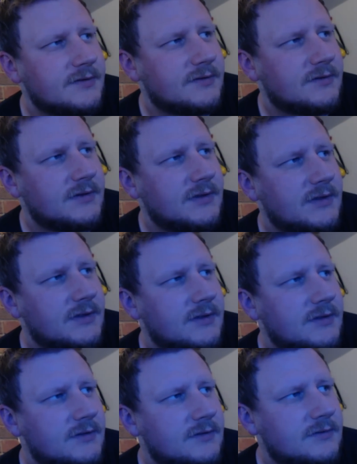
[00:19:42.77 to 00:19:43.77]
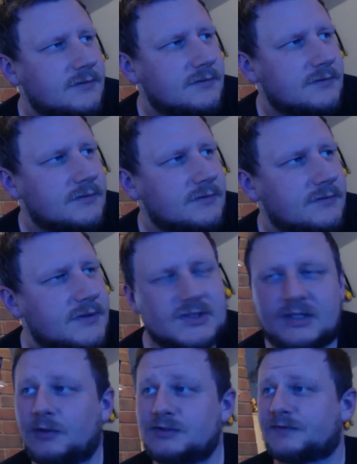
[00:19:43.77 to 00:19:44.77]
Yeah, but they've got loads of them now.
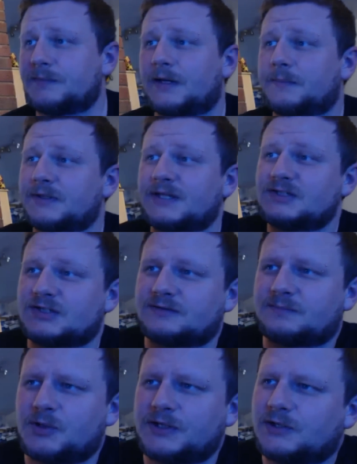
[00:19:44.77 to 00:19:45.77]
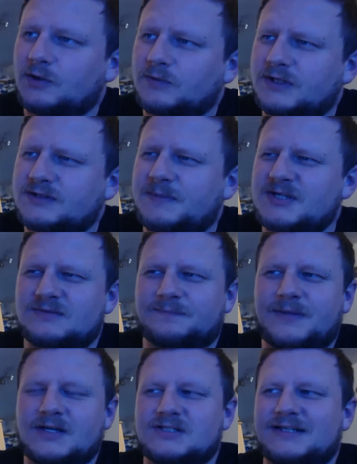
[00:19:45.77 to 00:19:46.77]
There's loads of them now, but these are pretty cool. These
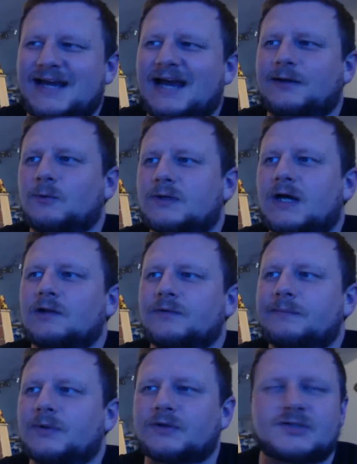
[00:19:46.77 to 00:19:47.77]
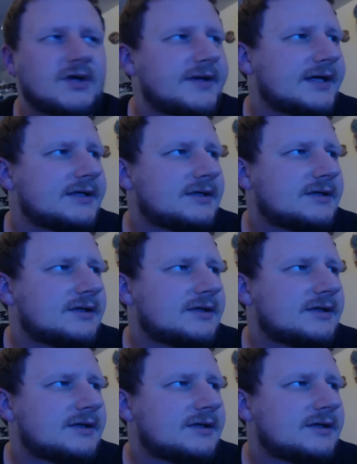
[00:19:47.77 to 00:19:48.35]
basically adult colouring books, aren't they?